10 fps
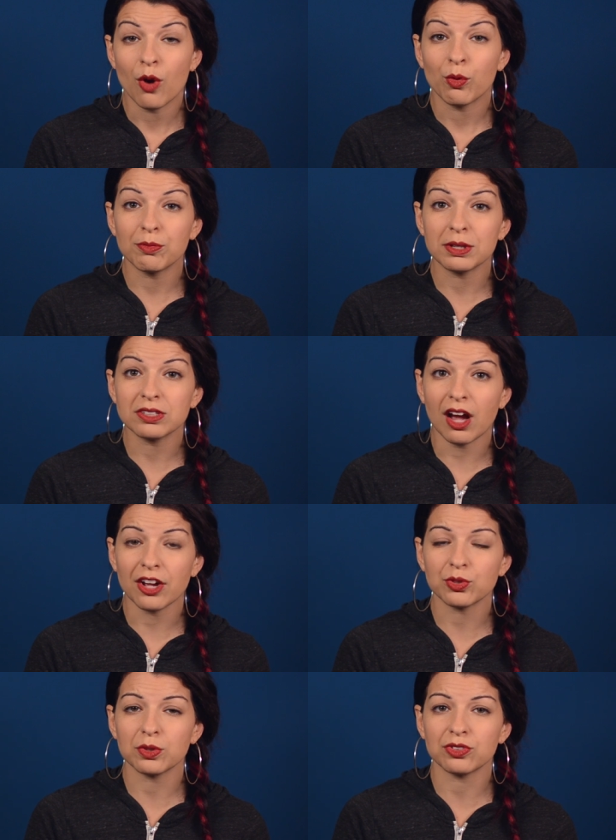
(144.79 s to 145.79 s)
we've been
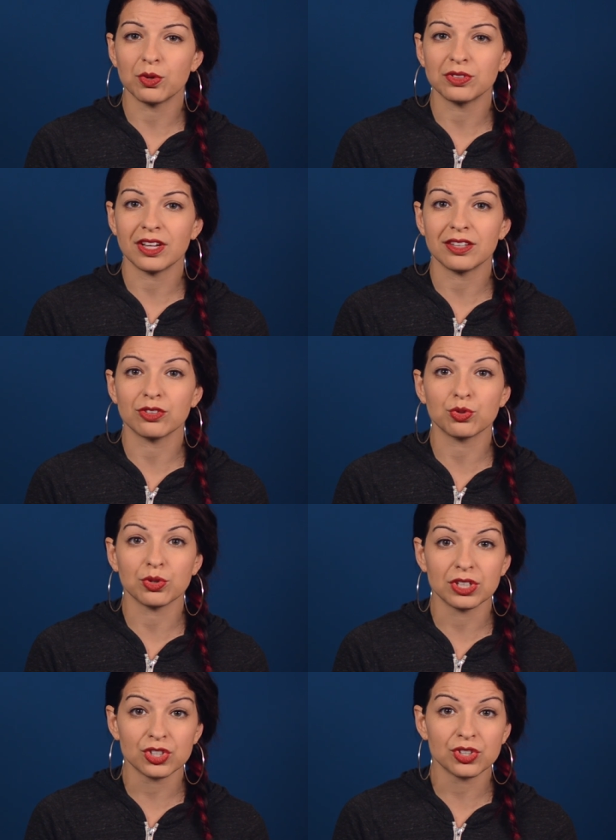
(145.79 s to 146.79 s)
taught to associate the
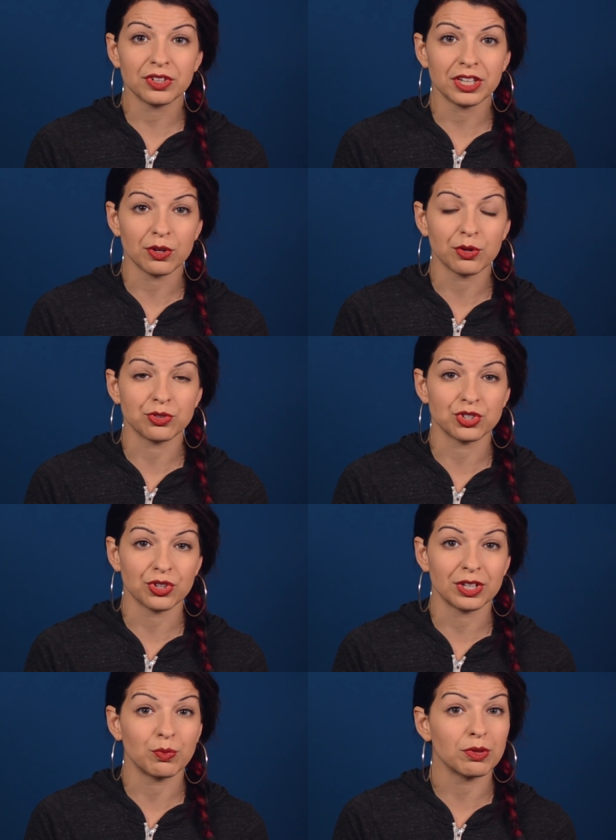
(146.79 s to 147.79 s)
traditional hero's
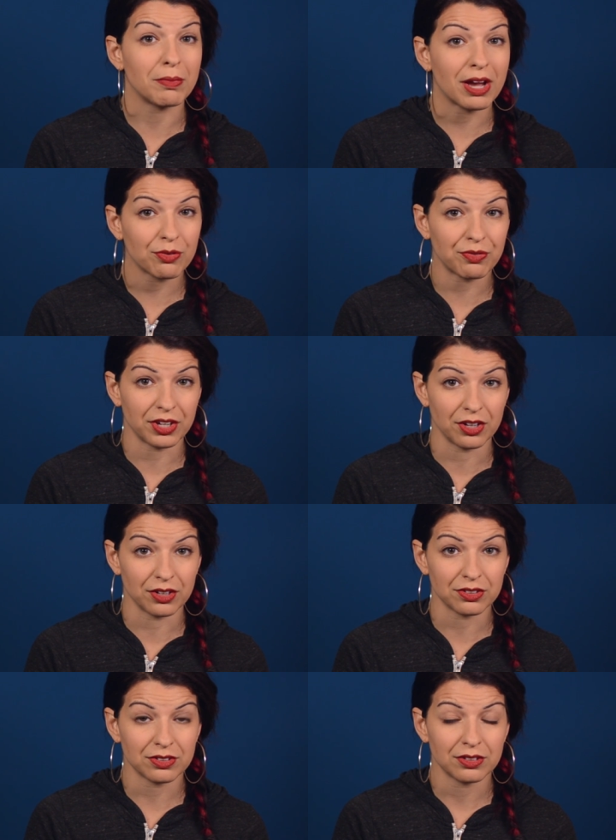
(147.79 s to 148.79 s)
journey with male
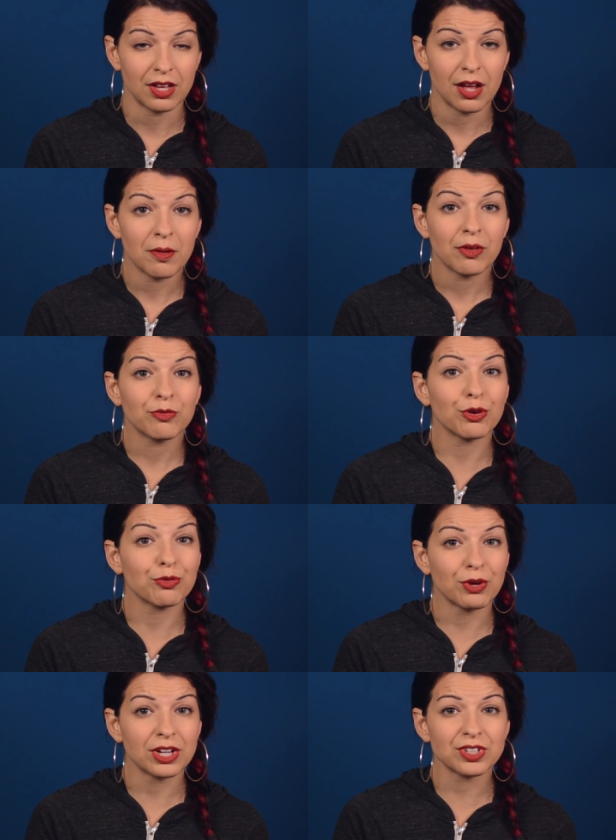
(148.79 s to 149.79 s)
figures. For a
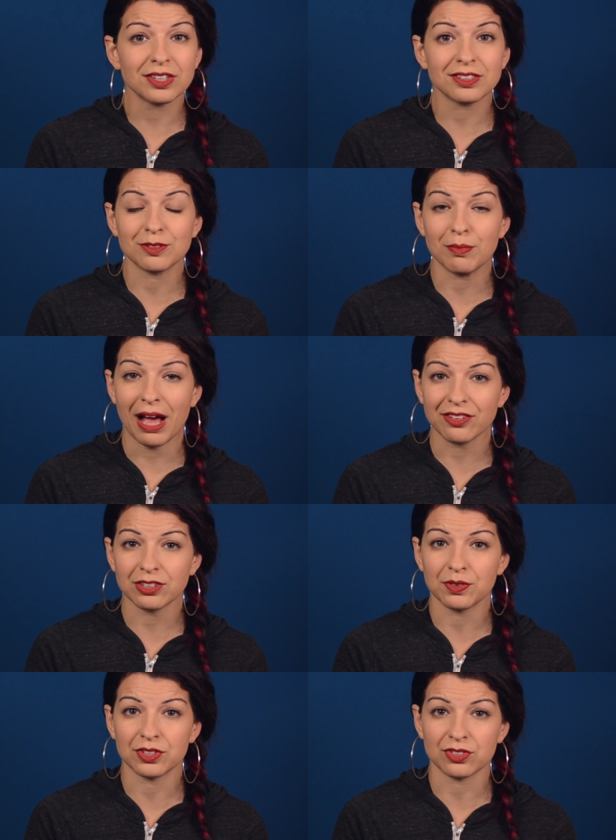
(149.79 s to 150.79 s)
franchise as
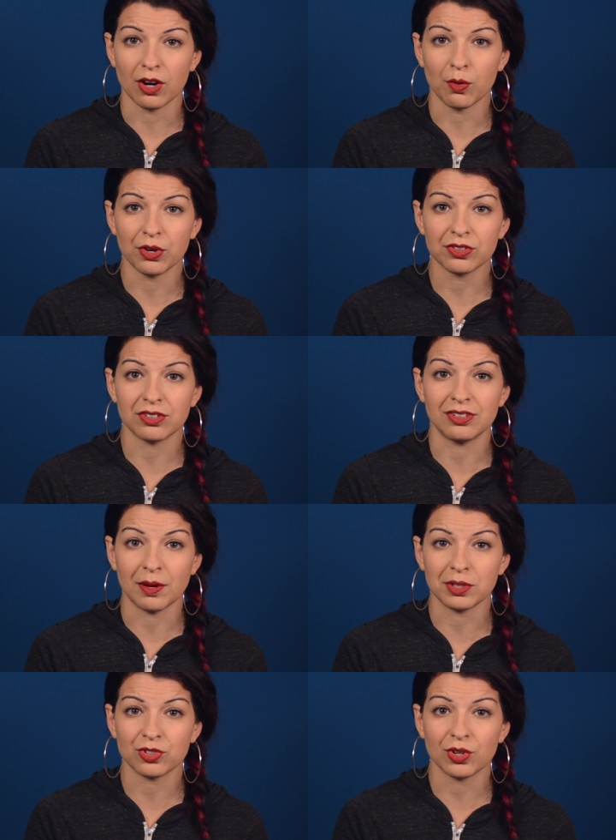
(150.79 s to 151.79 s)
massive as Star Wars to
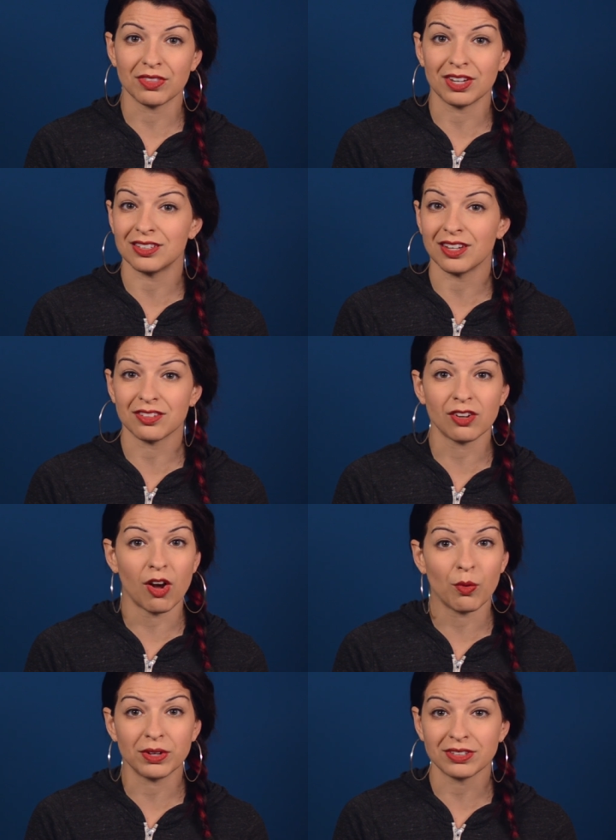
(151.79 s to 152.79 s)
demonstrate that it doesn't
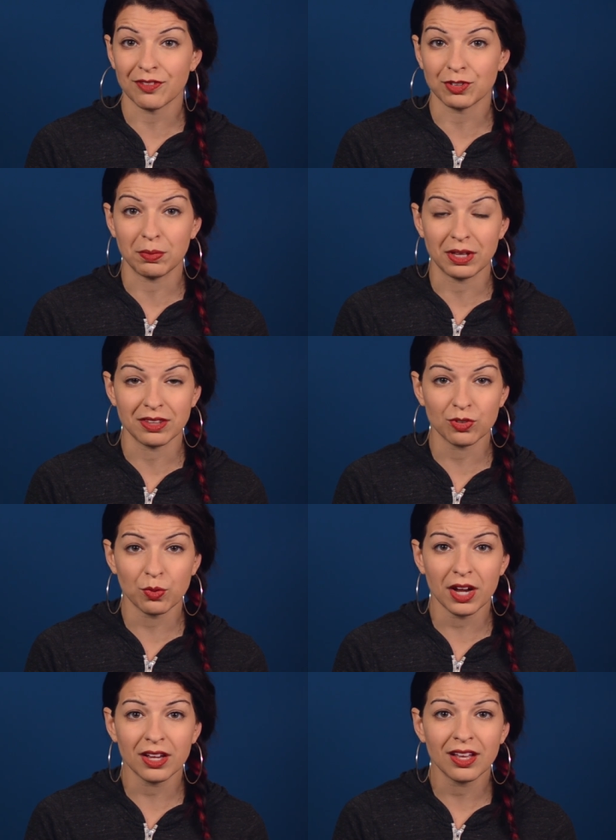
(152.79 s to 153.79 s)
always have to be this
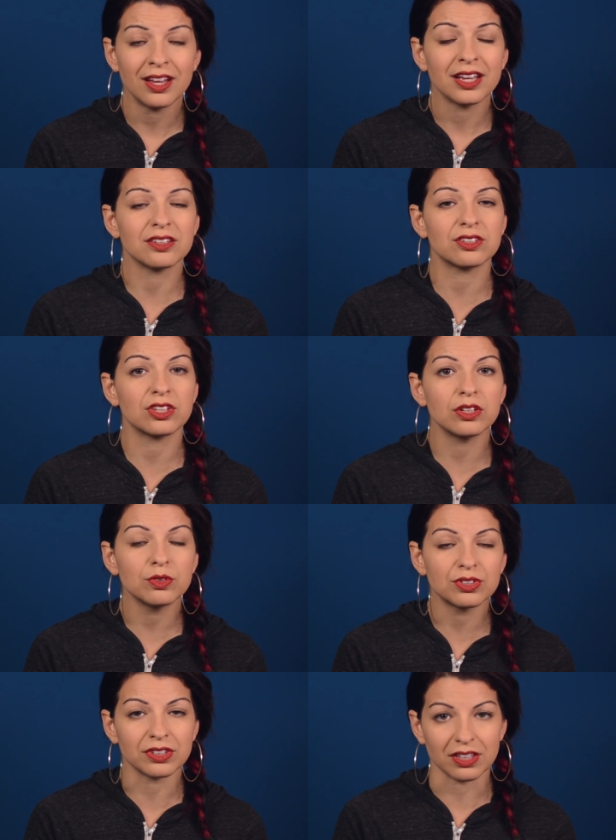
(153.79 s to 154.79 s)
way is
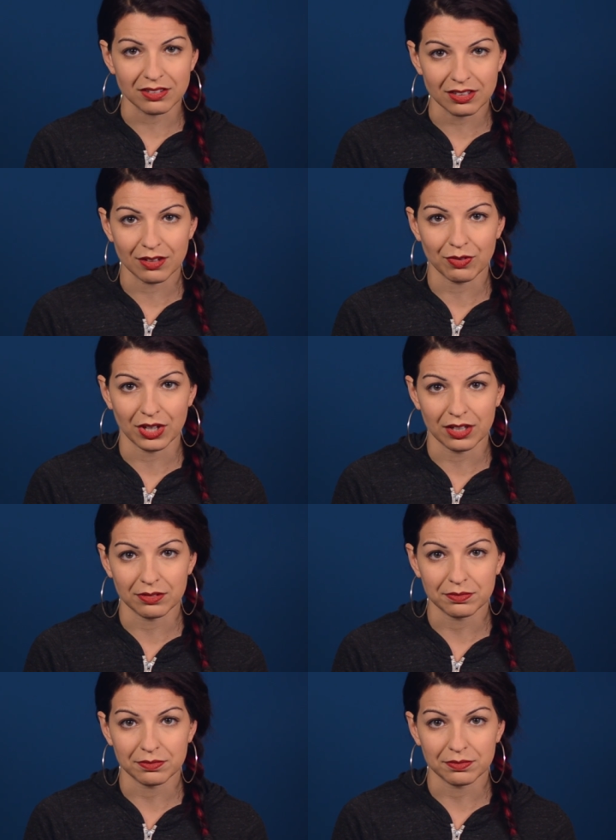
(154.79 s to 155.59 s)
hugely significant.